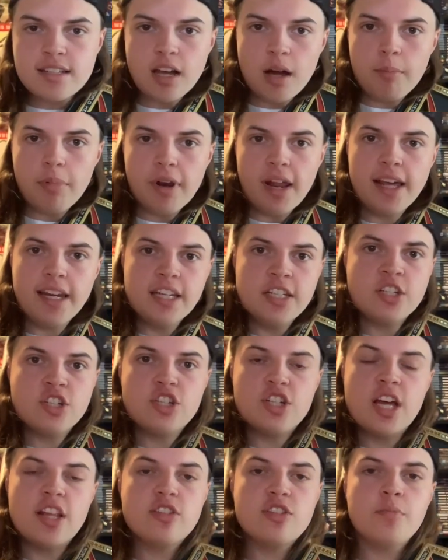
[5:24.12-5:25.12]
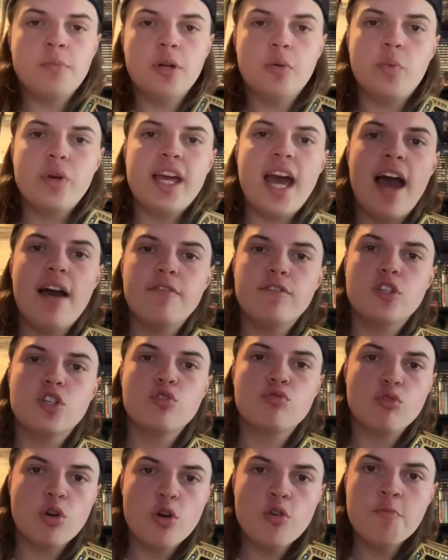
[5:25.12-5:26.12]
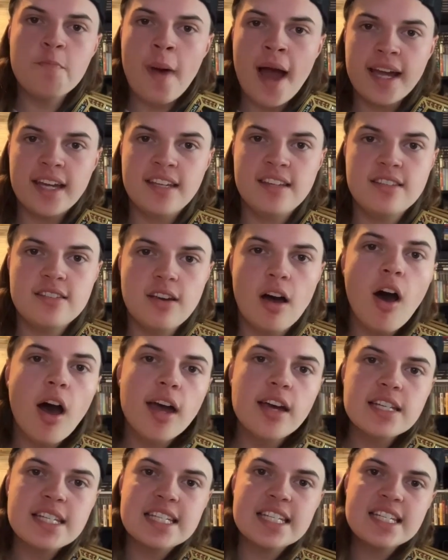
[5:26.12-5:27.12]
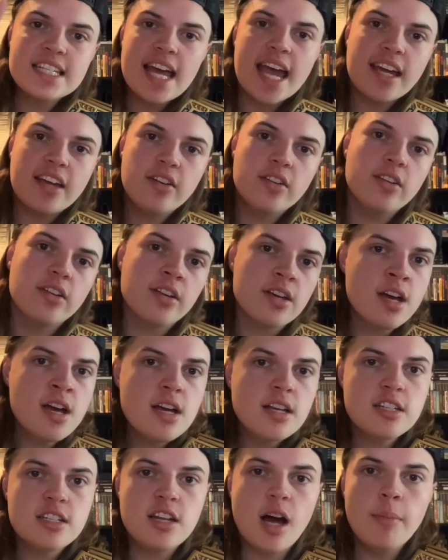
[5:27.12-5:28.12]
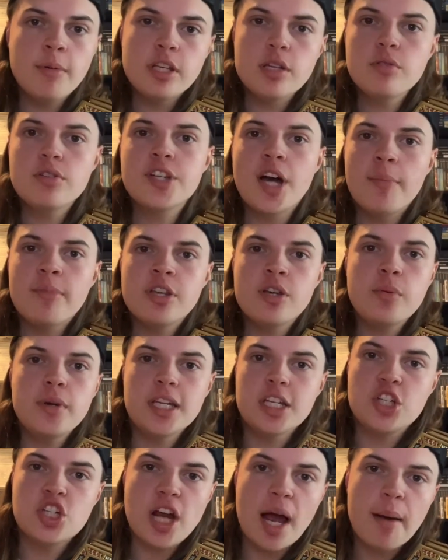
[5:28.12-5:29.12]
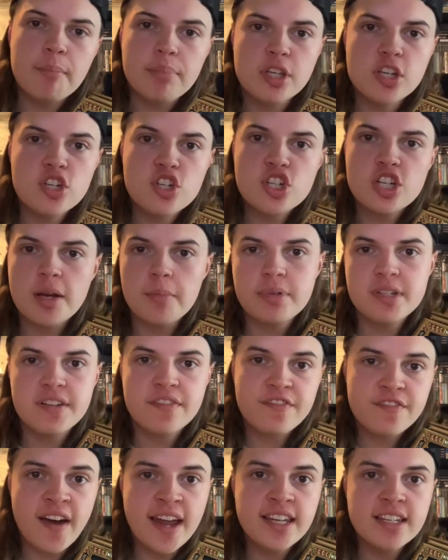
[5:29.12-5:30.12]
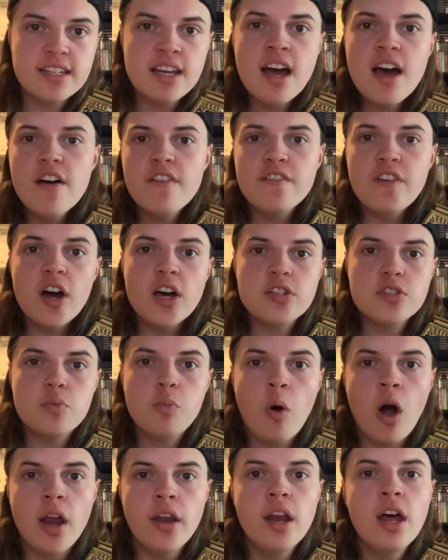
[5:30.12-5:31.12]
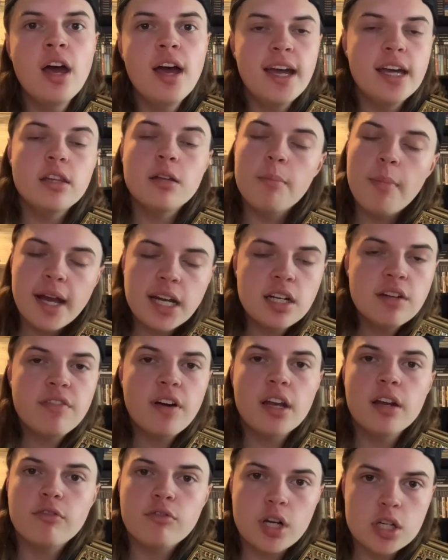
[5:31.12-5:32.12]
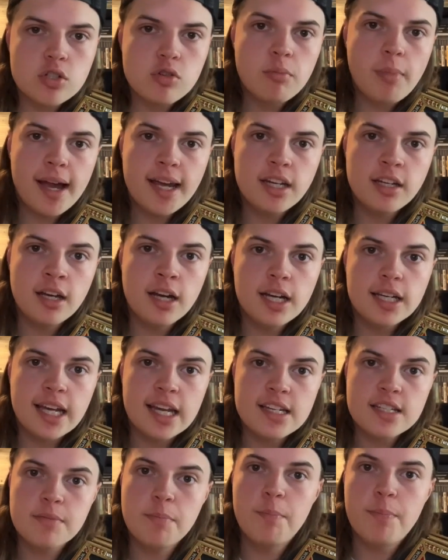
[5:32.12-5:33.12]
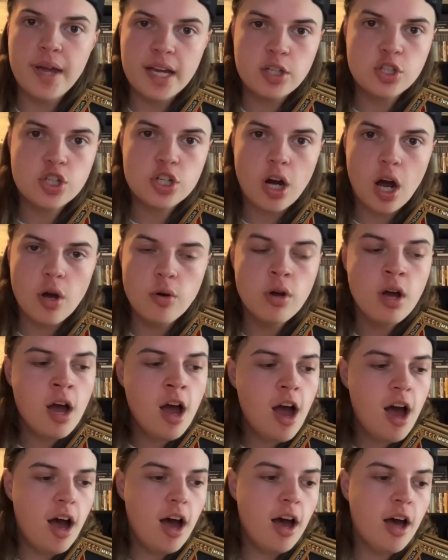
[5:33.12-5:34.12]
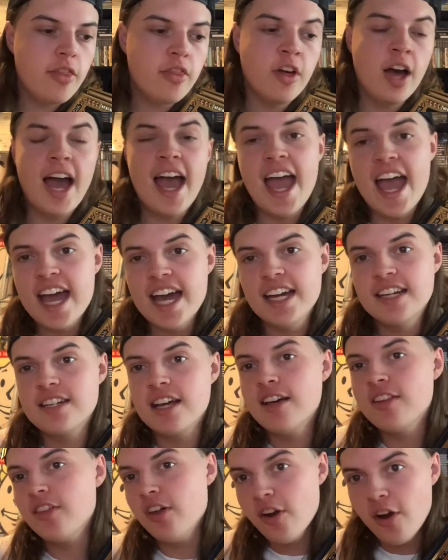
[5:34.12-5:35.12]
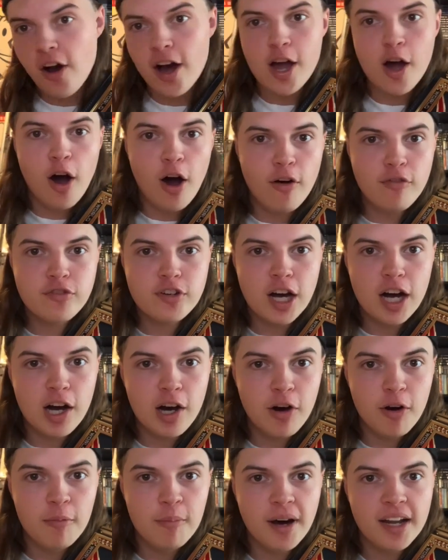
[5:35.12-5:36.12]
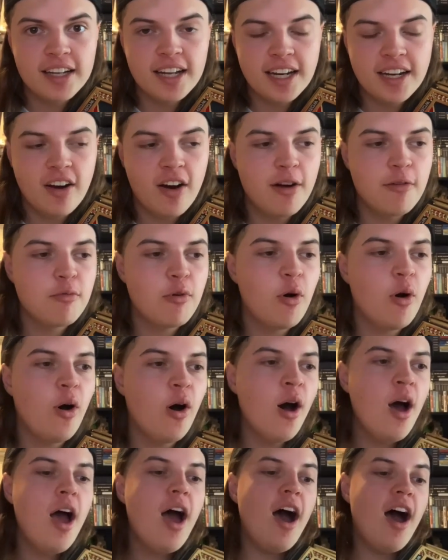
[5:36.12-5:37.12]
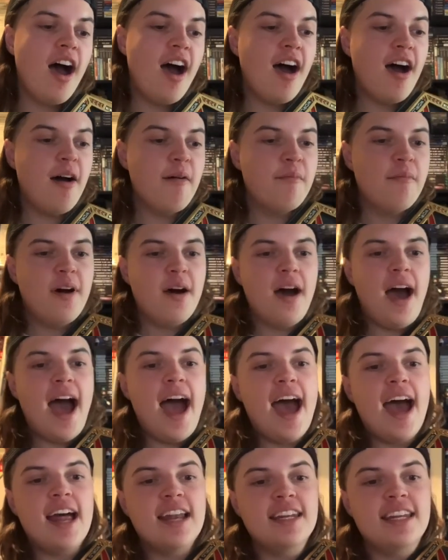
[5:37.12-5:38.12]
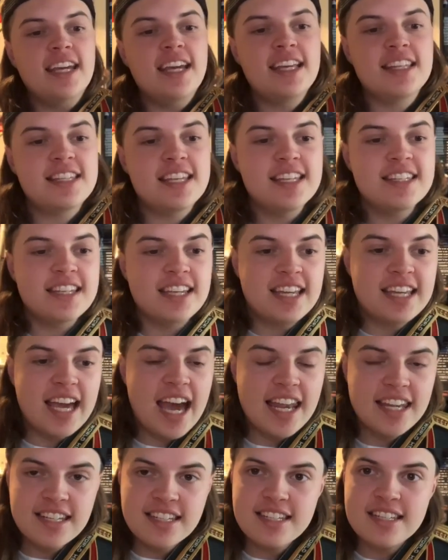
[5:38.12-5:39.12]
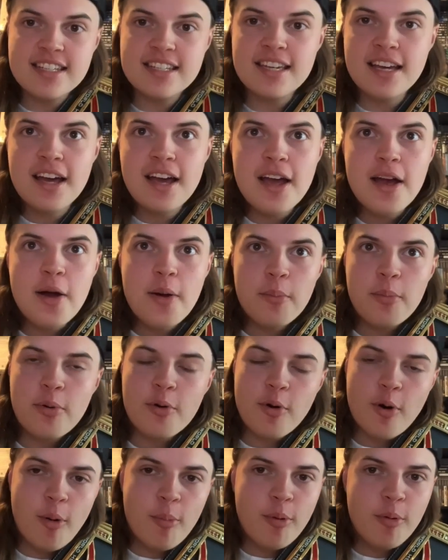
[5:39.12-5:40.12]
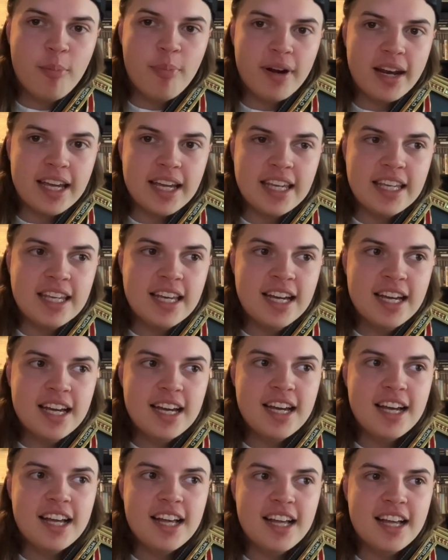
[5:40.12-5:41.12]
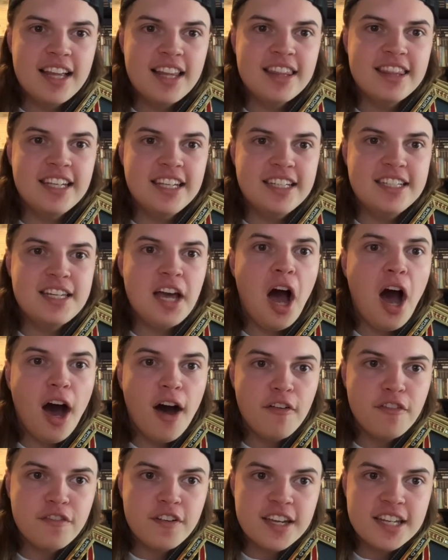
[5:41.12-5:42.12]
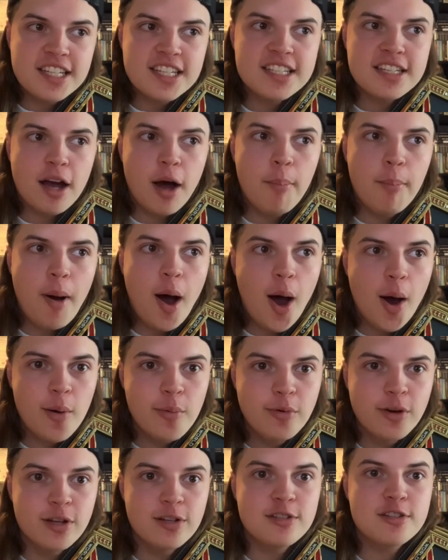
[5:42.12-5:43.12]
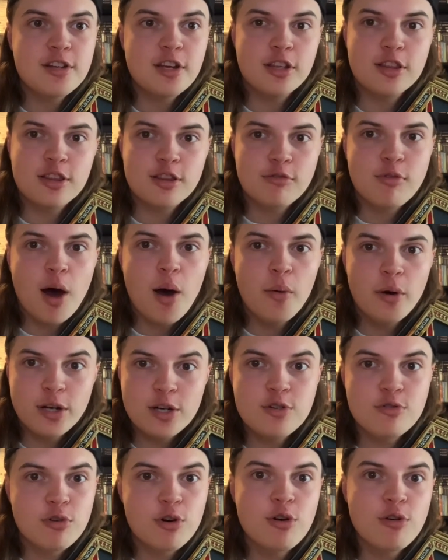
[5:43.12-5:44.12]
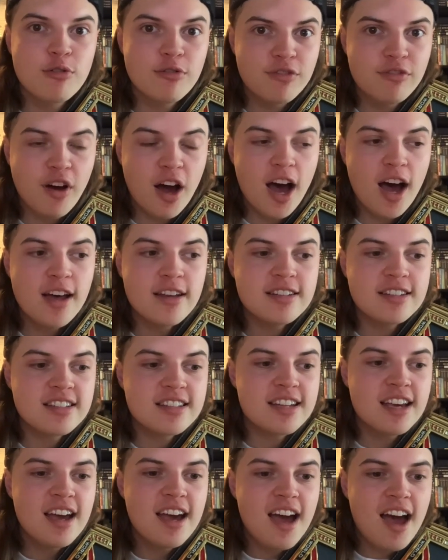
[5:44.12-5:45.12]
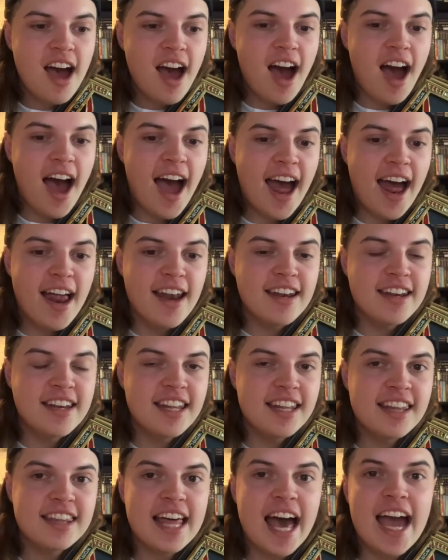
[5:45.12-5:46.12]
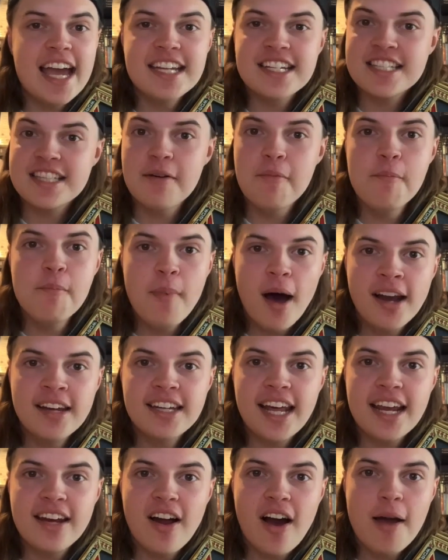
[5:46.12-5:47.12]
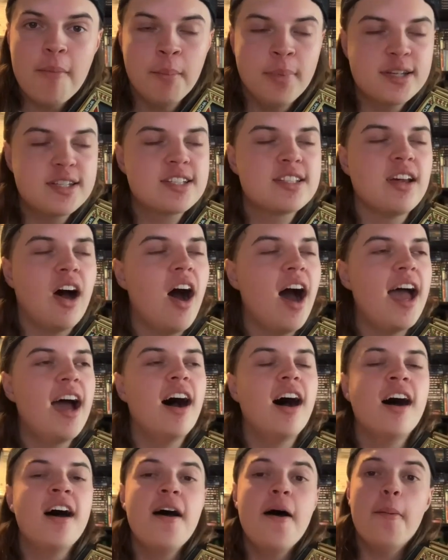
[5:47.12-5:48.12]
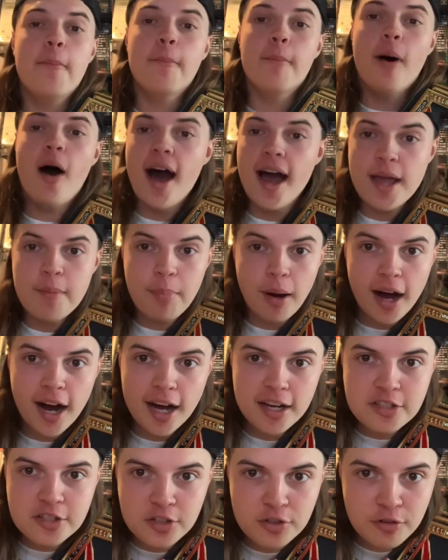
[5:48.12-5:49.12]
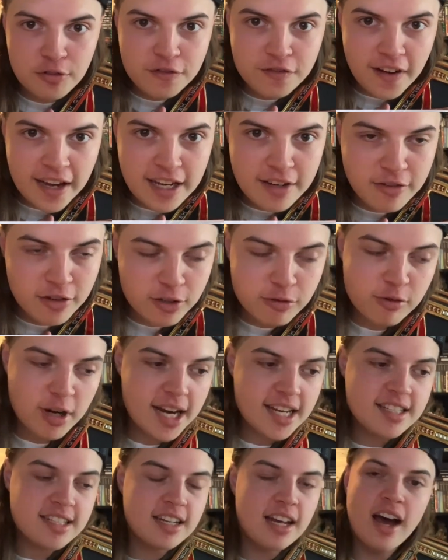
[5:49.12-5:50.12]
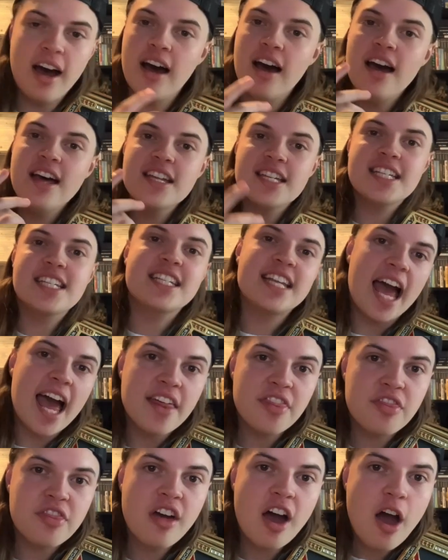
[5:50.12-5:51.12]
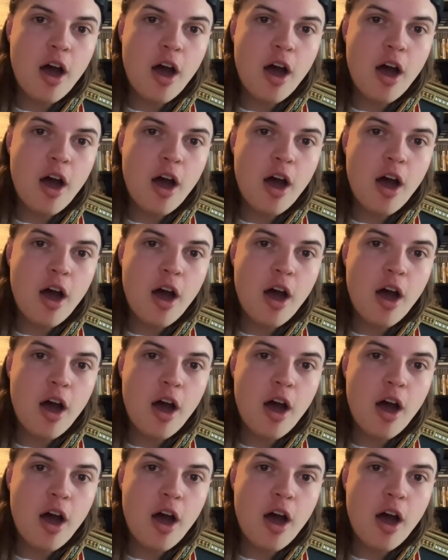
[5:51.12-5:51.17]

up, ladies and gentlemen, we have Drew McIntyre's second WWE Championship defense. First one in the main event of WrestleMania against Big Show that aired the night after on Monday Night Raw. And it is against probably the toughest opponent to throw at Drew first. And that is the Monday Night Messiah, my personal favorite wrestler, Seth